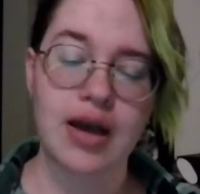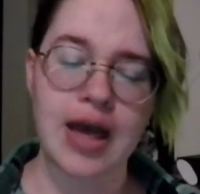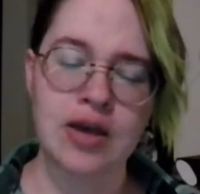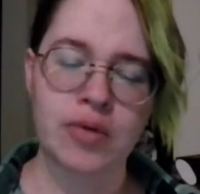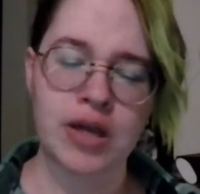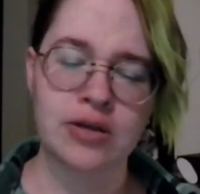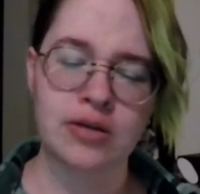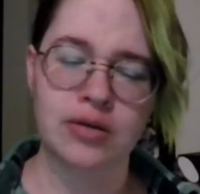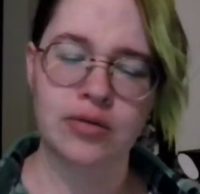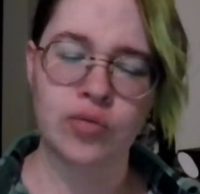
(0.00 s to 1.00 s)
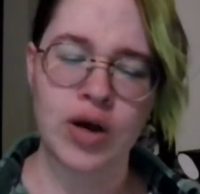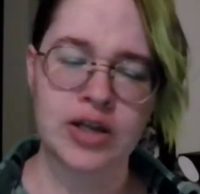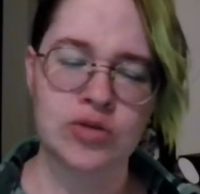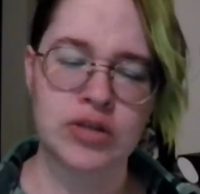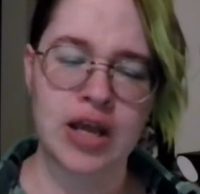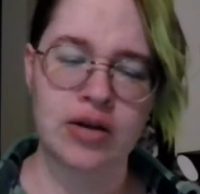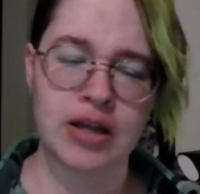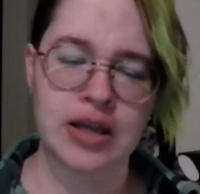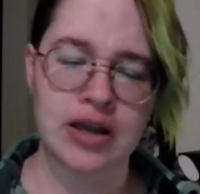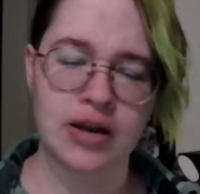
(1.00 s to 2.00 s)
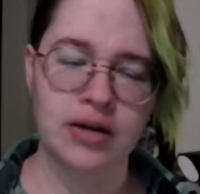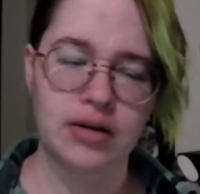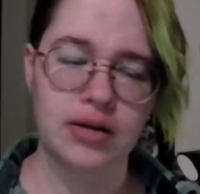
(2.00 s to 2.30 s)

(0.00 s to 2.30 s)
Éowyn, why do you tarry here,